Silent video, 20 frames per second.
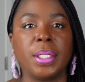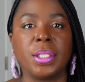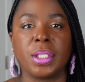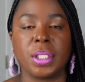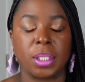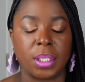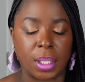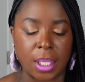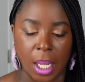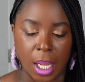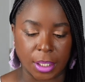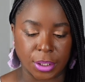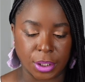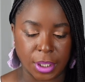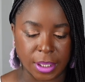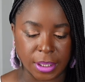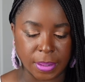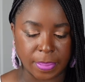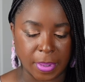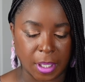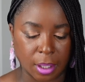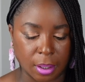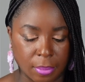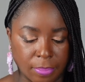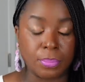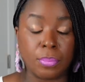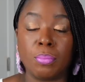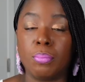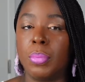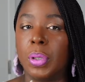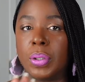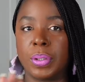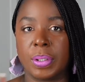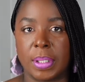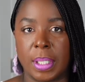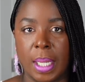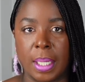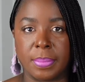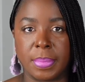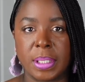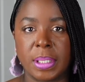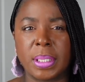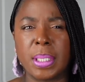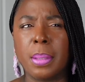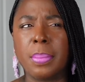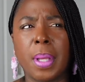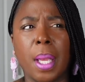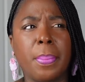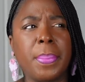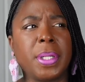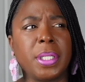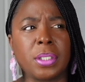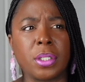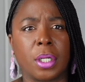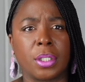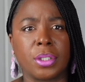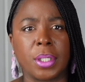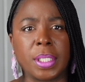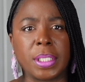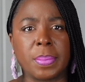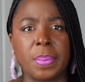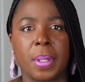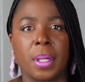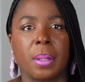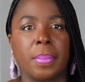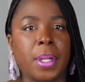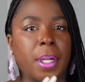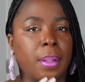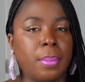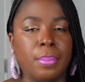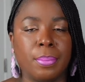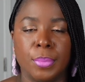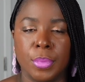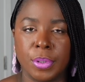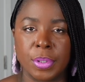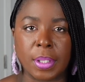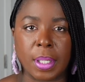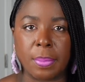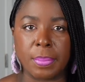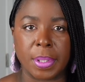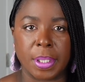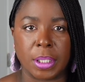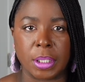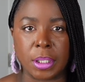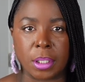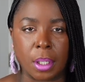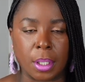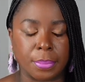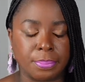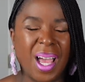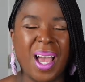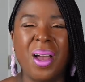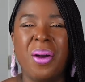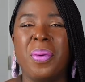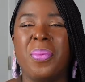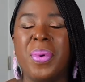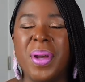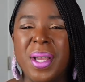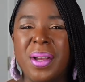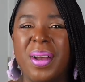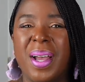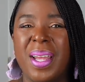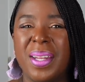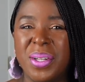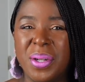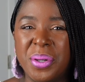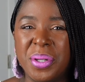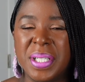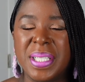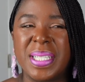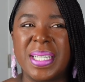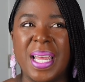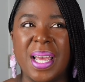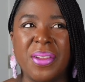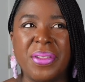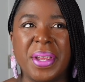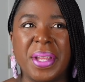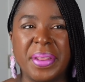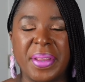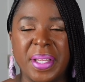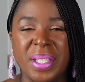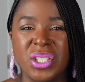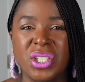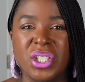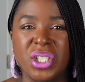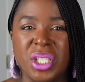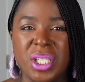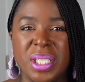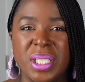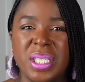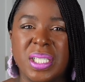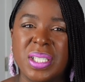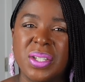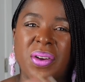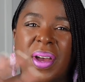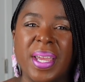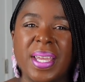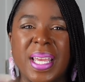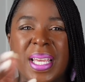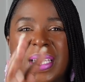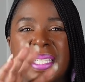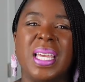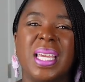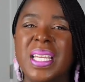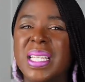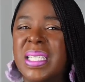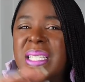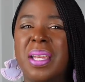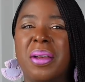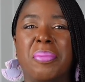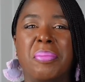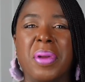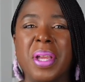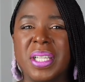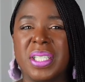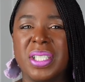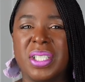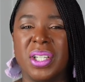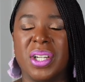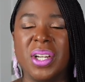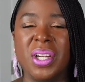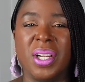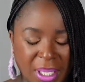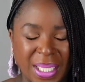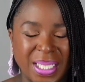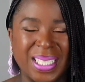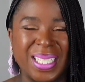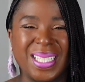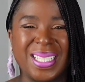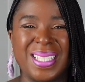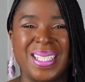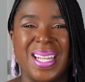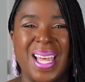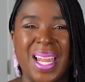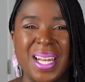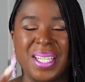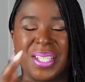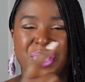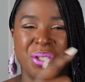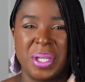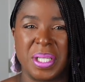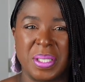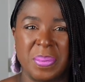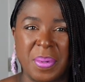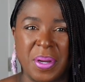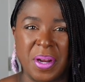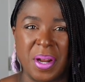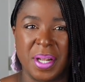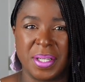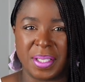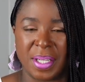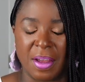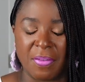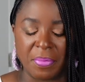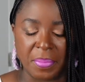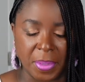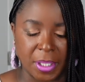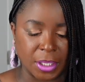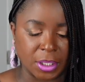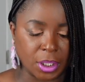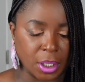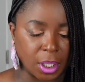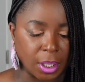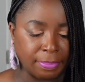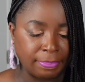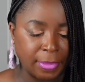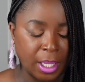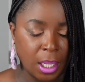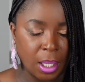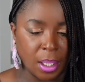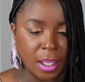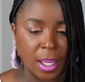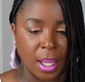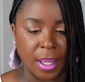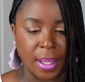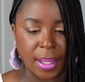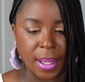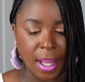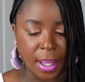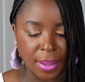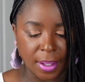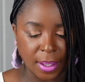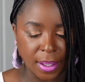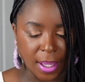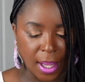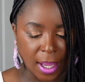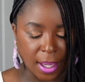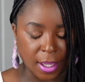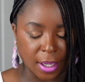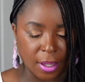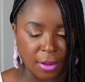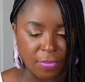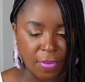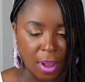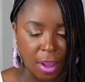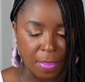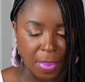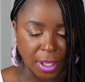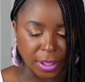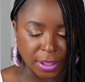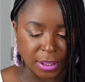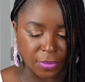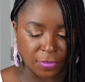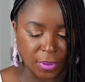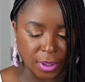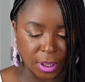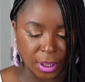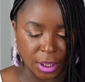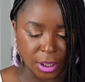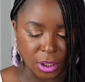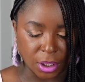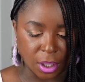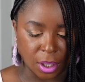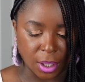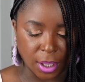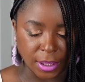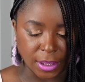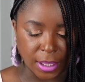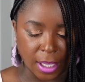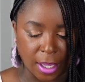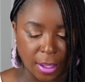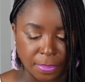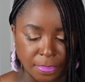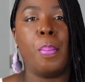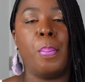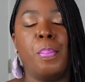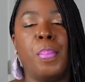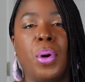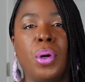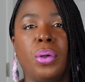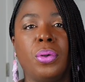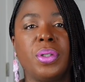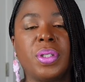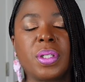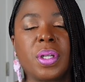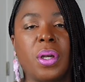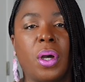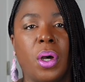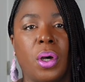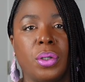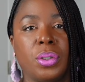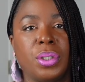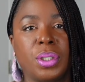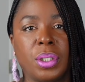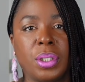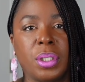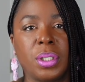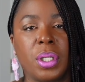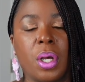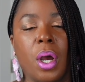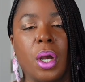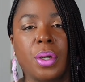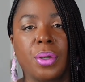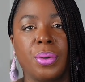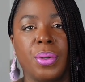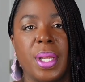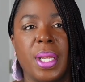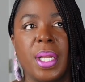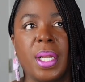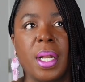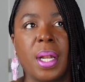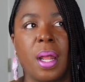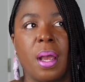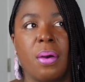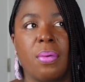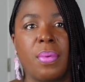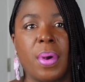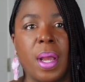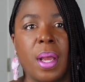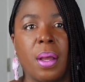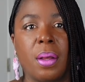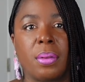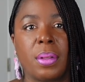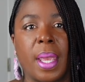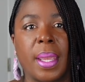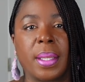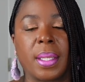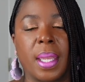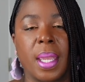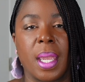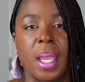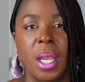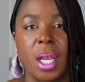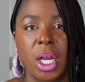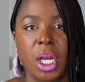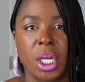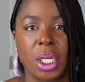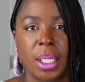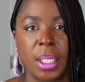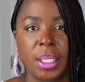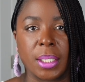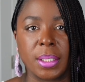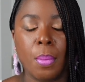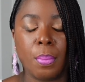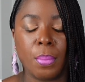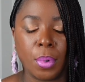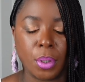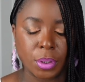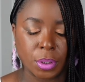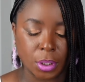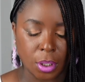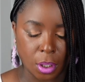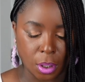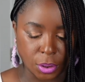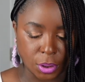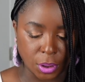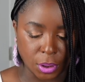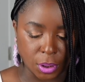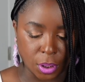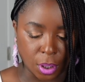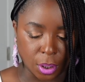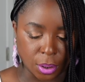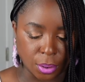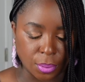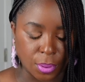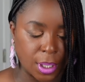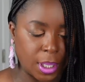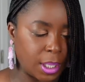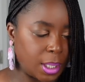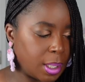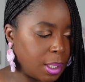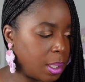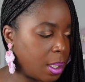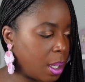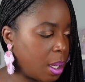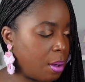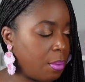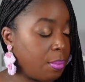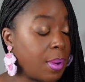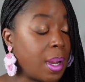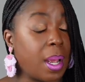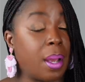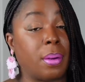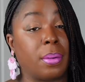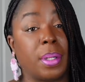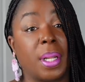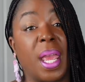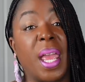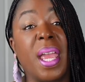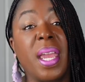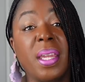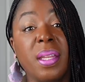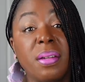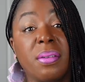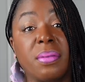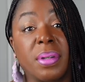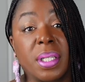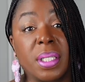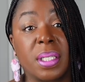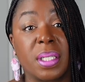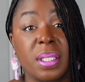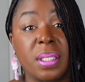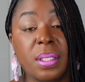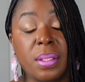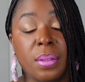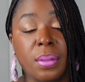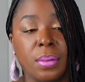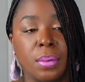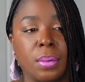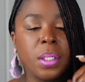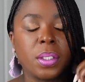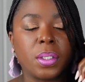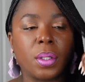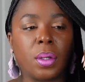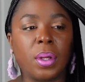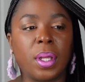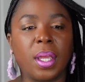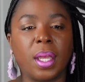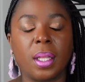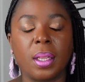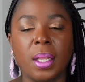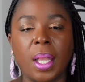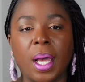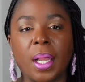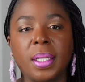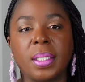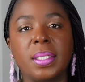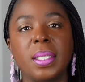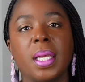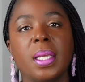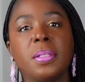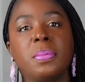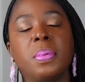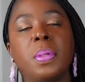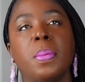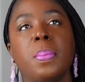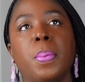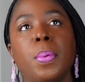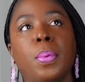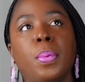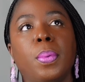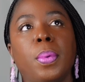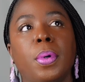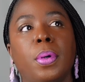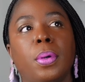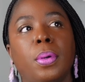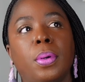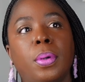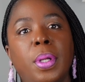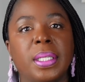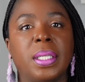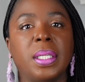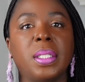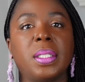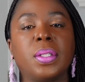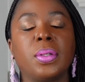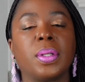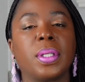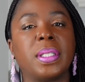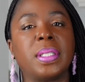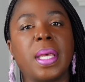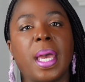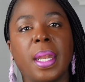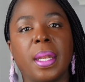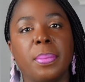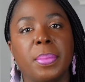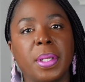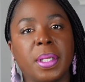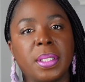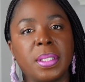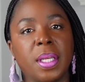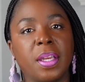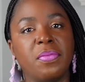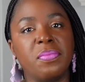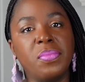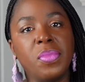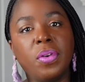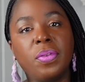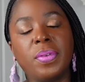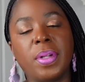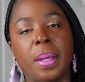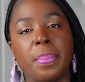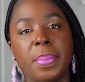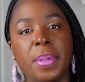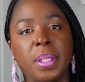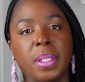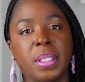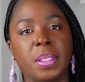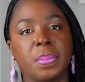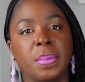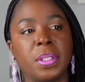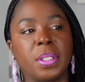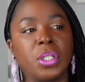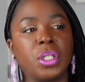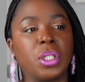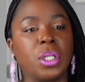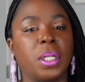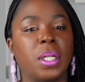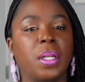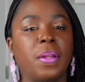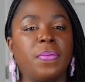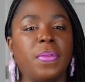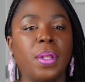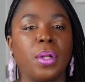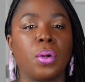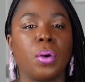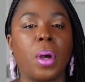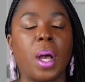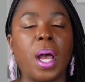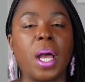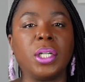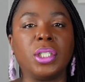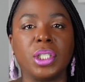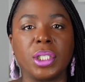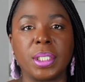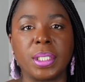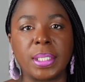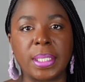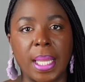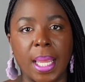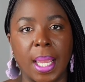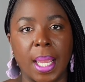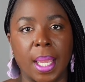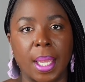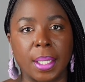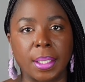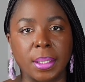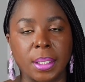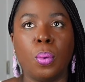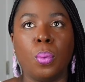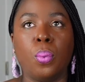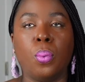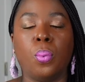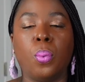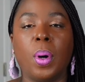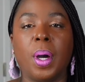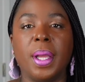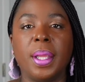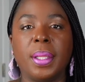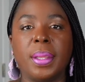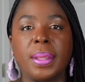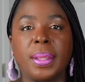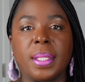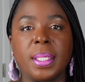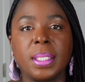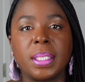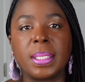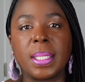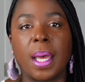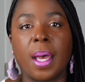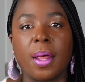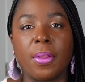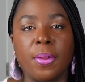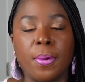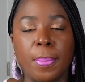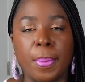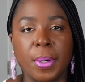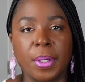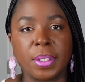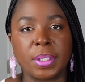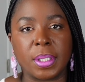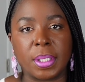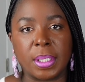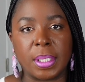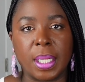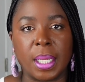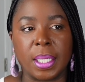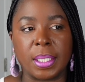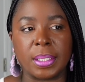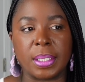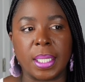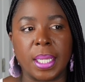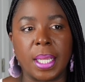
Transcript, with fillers: is just not transparent most times. Some companies are transparent about it. Most companies aren't. Well, I notice now that things are changing. So I guess it's a mixture. It's just not as transparent as government HR. Now, another negative about civilian HR is that most cultures are created around like arrogant. Most cultures are created around ignorance too. So a lot of times people will get so excited because they've moved up in this position, and if they don't understand what this other person does,